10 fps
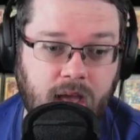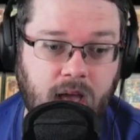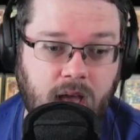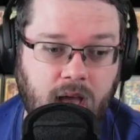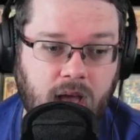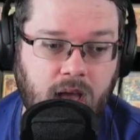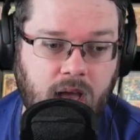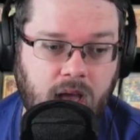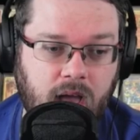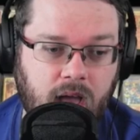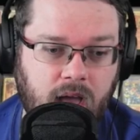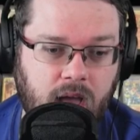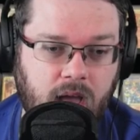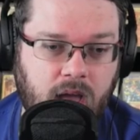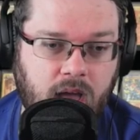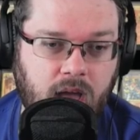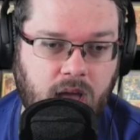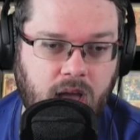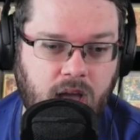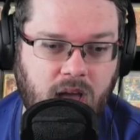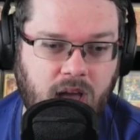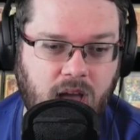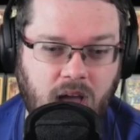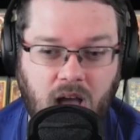Nothing is said.